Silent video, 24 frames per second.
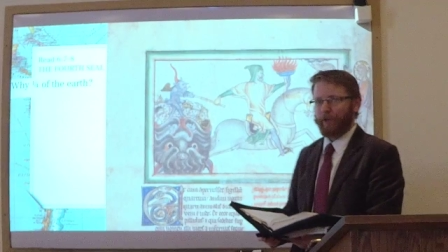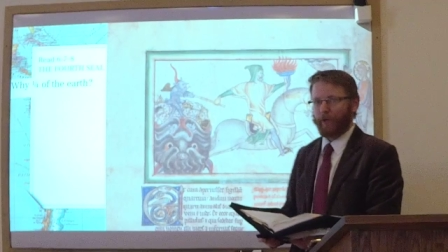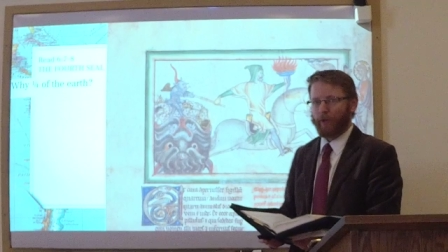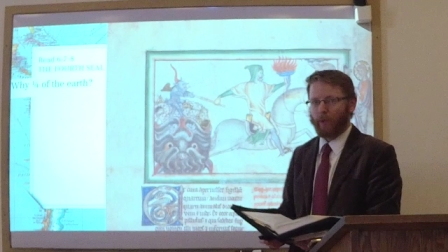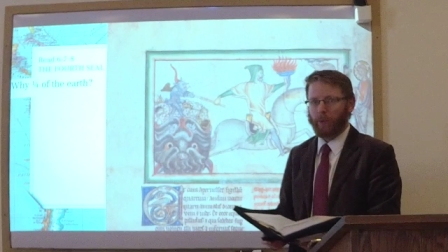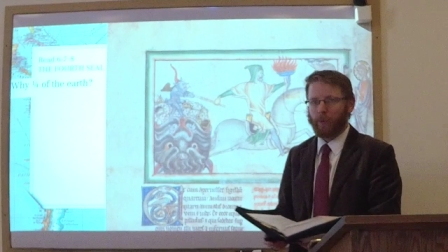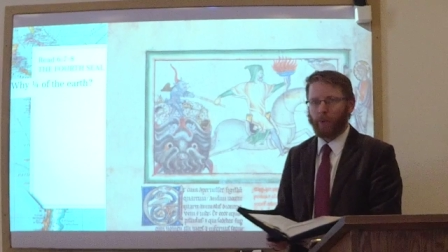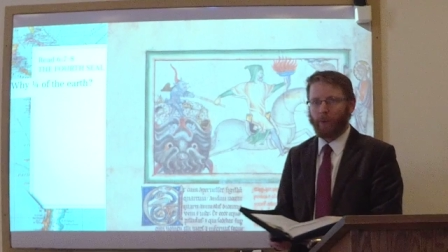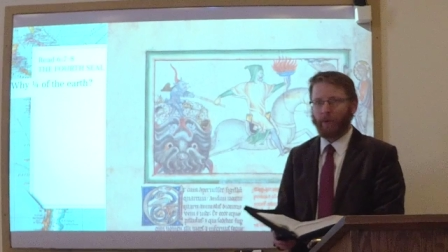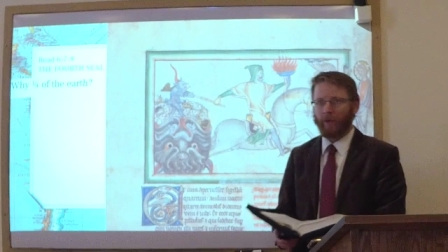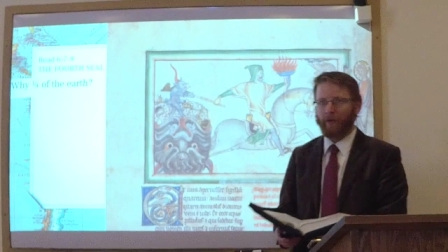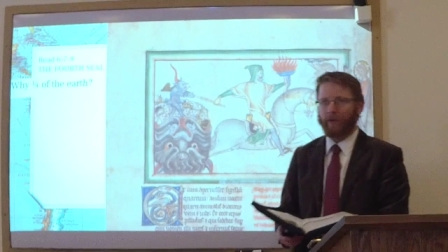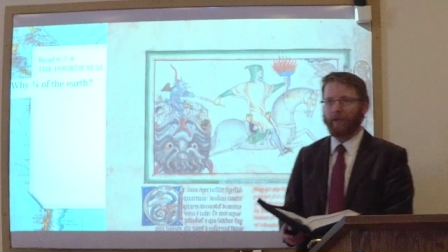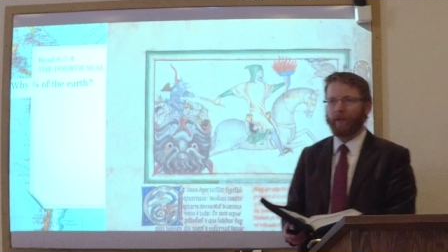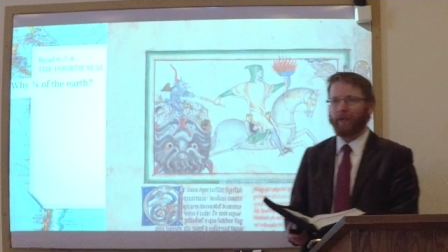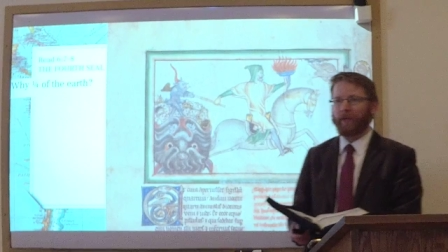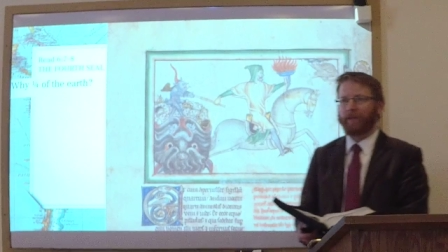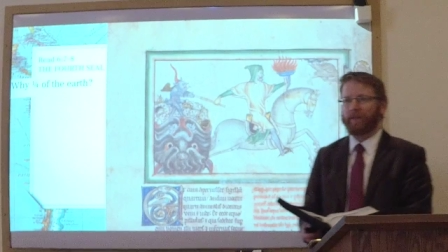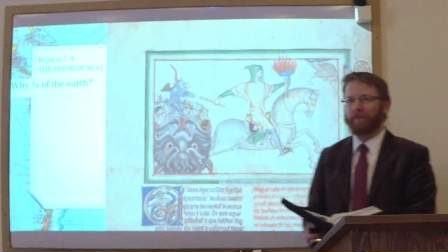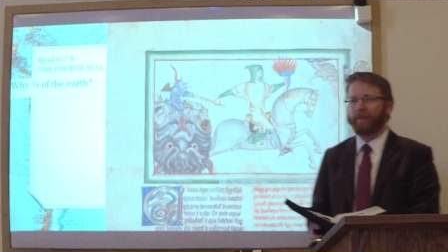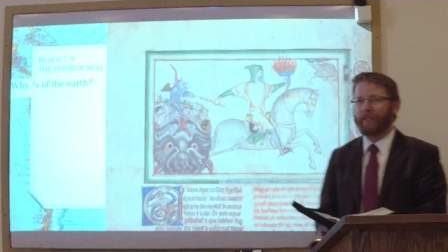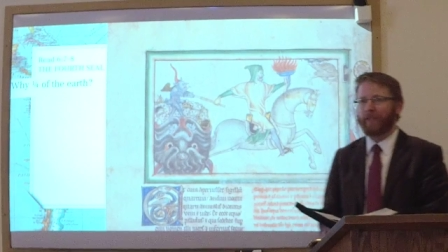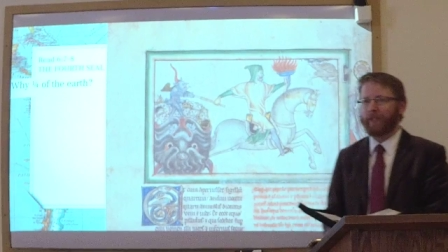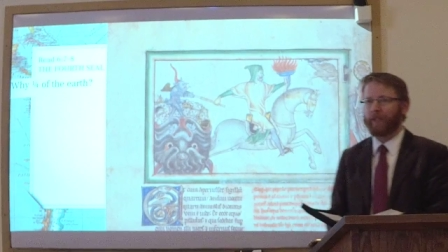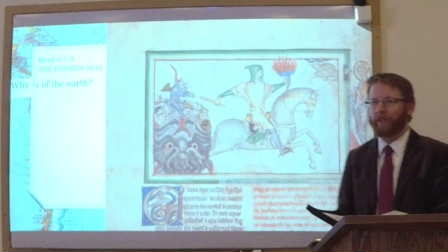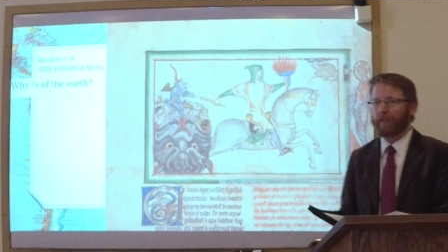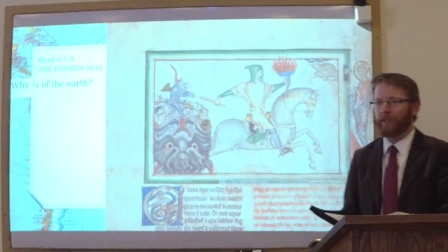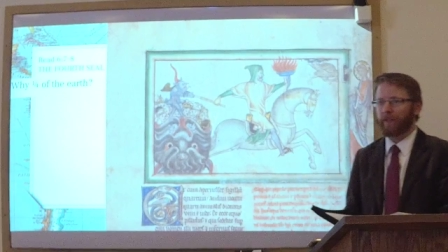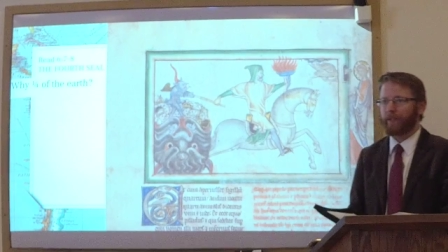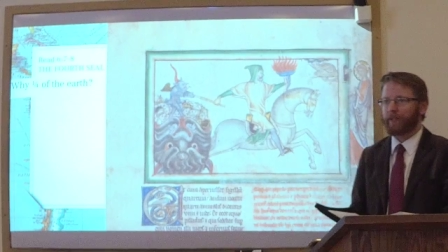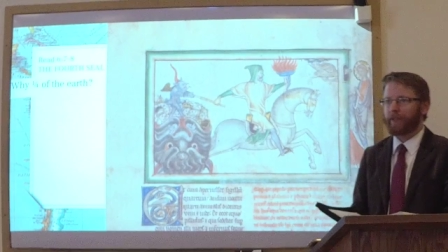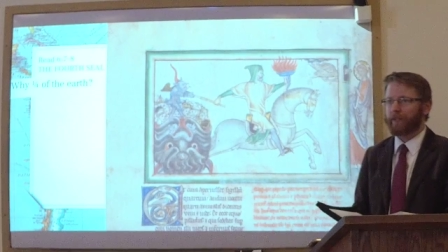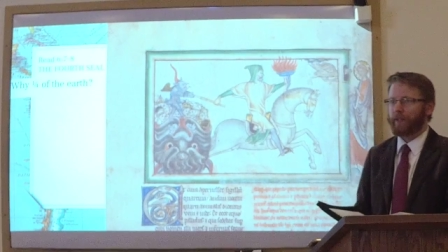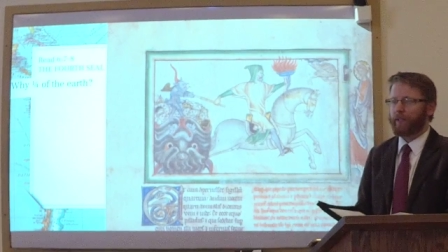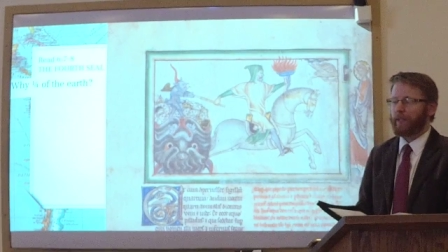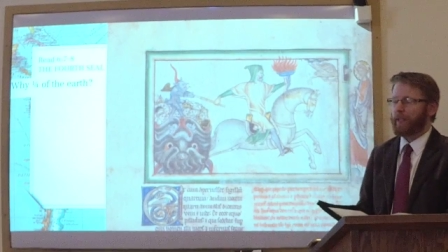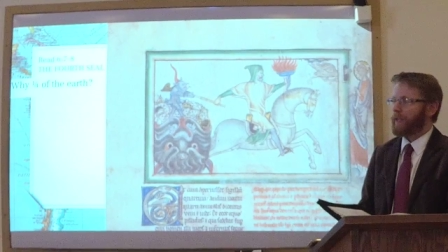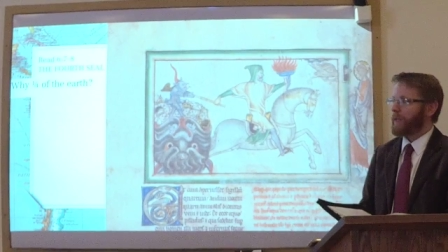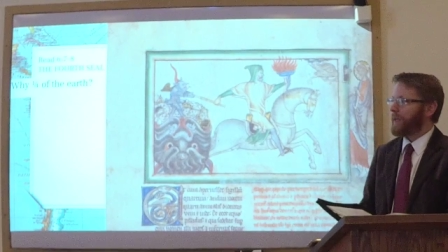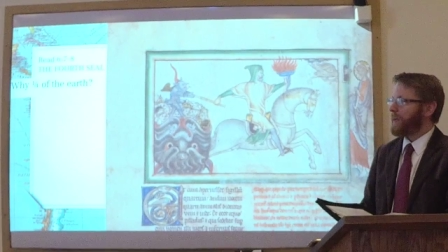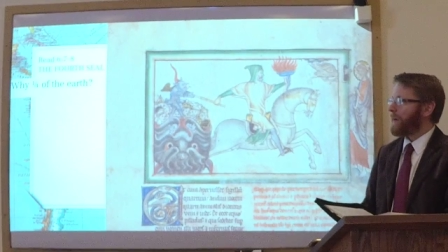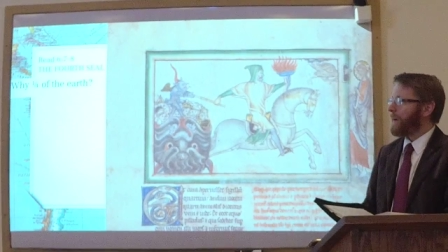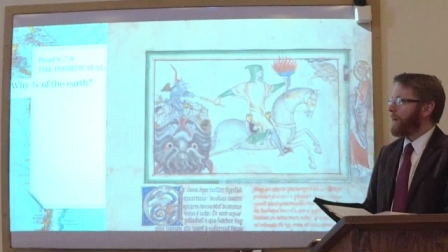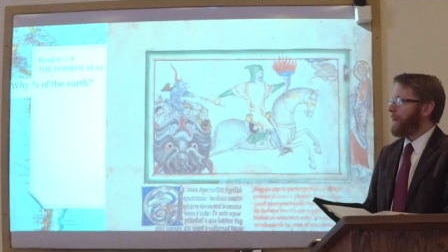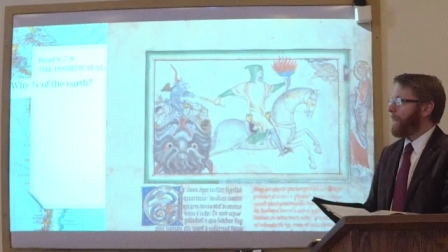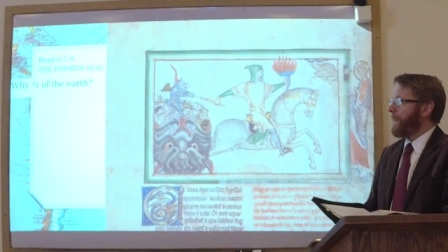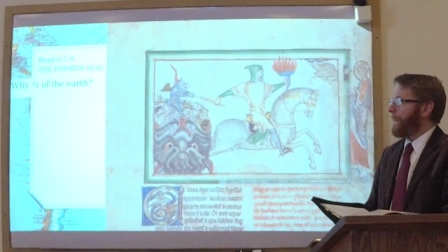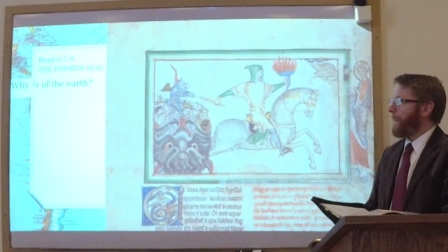a quarter of the
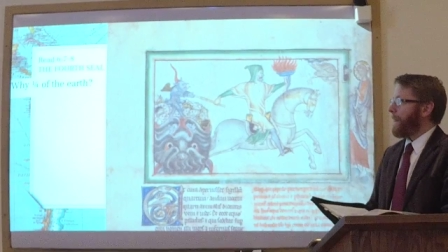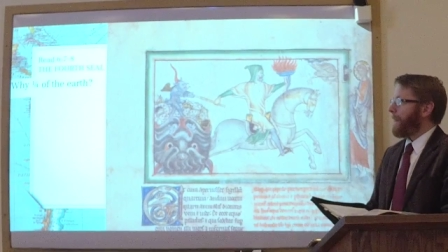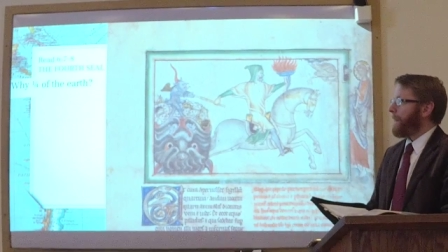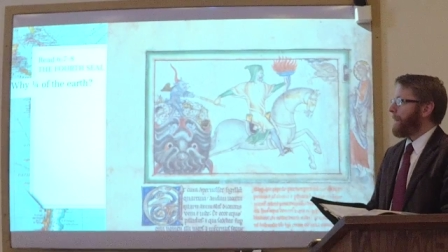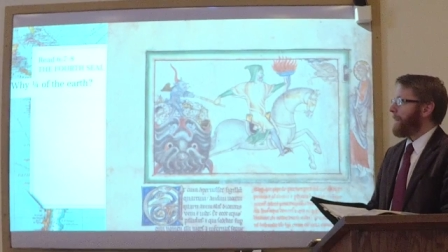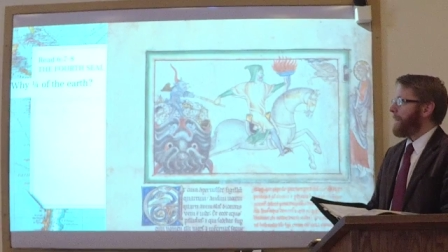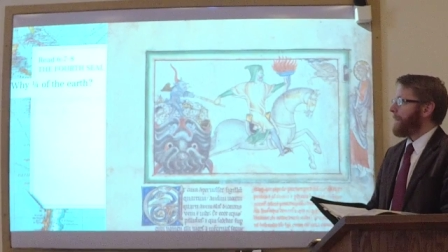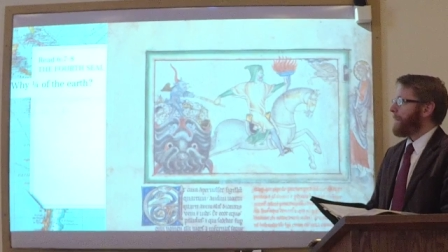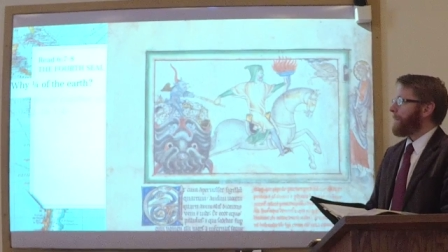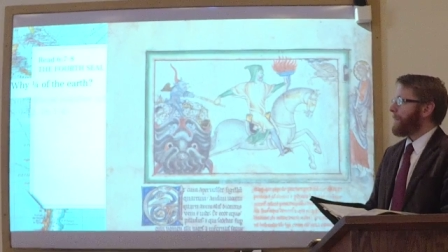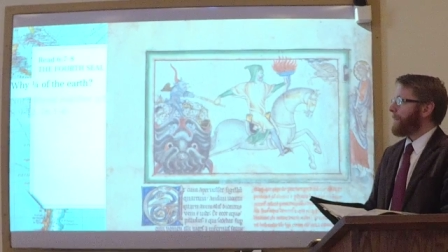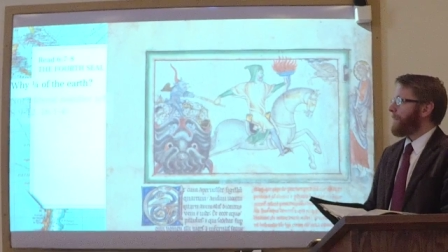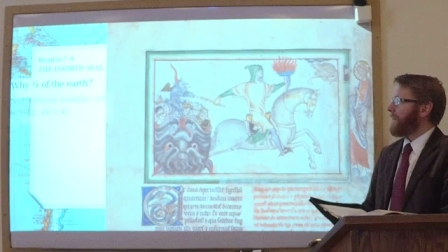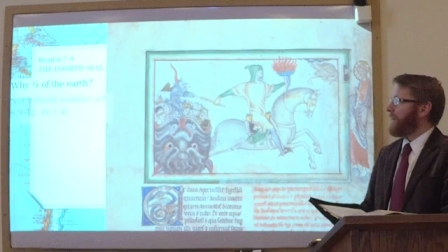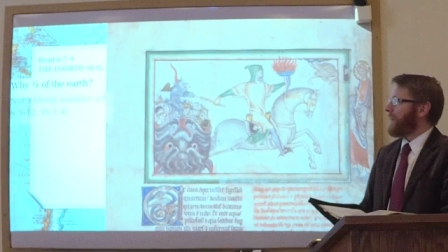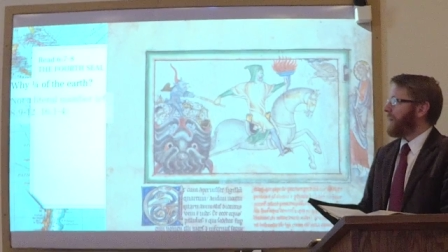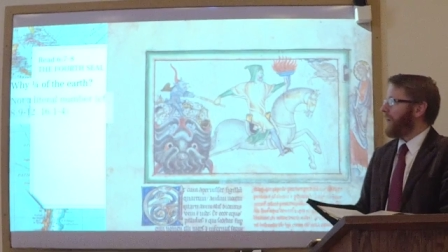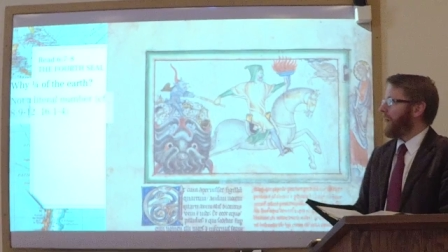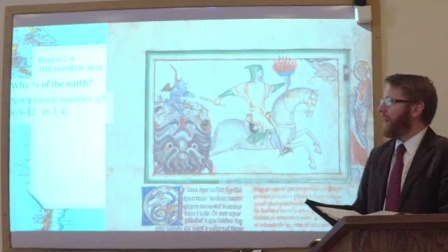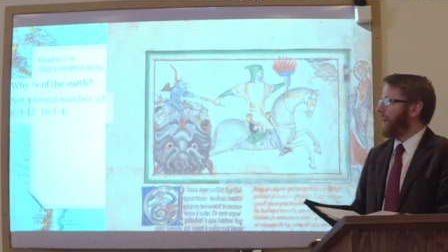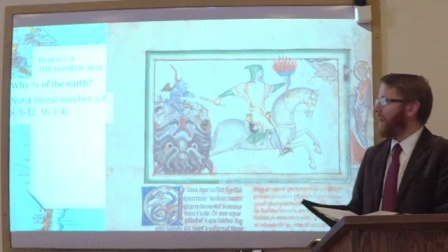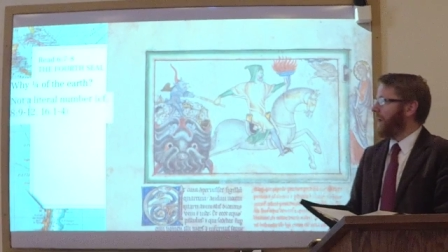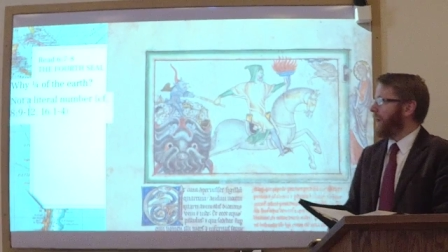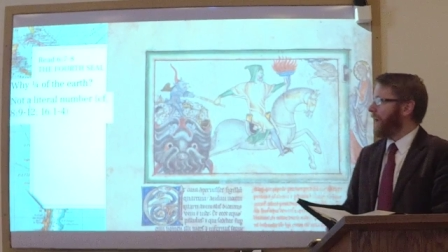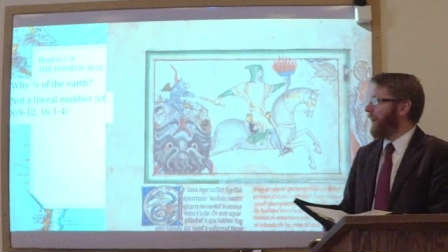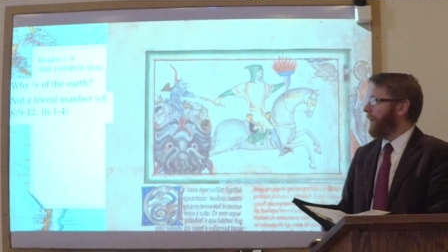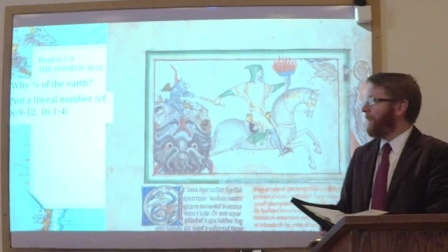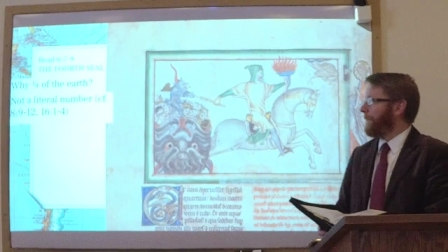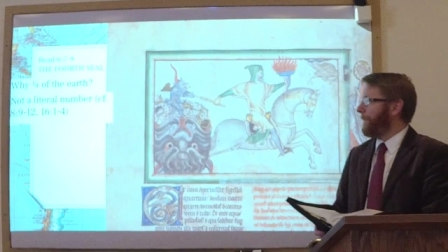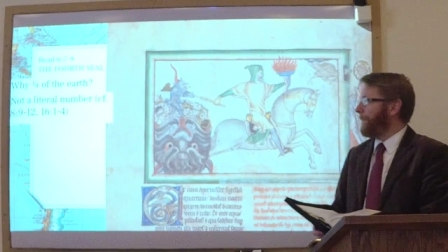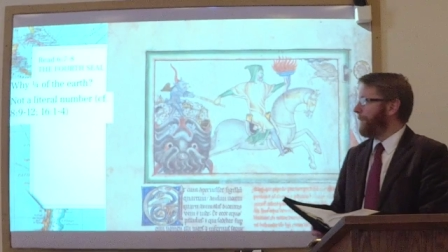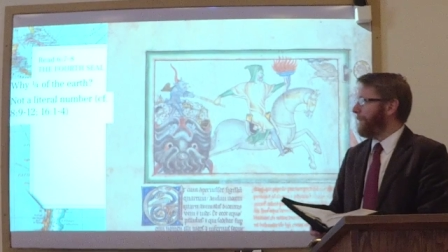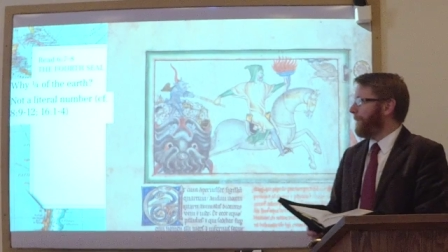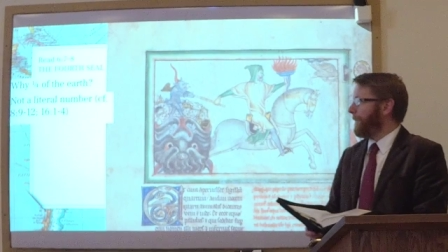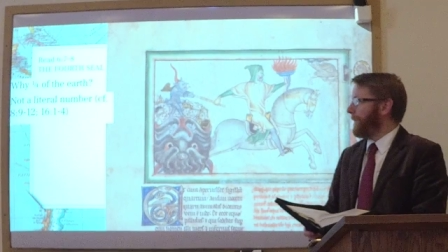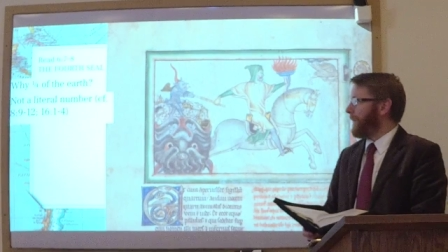earth. Um,